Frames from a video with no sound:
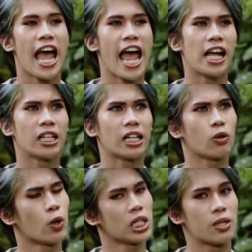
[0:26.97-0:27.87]
And
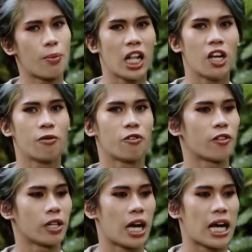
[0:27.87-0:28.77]
it was developed
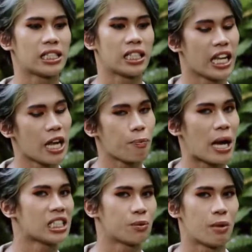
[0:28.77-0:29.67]
as the day
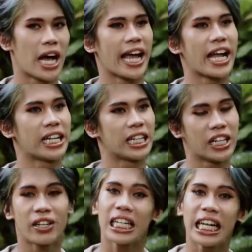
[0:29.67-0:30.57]
passed by and
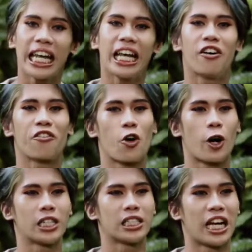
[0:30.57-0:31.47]
currently of
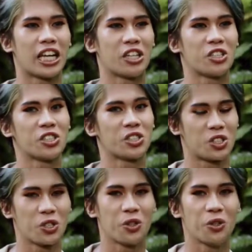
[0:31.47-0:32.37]
course I
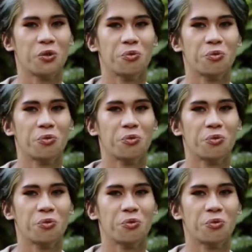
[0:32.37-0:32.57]
used to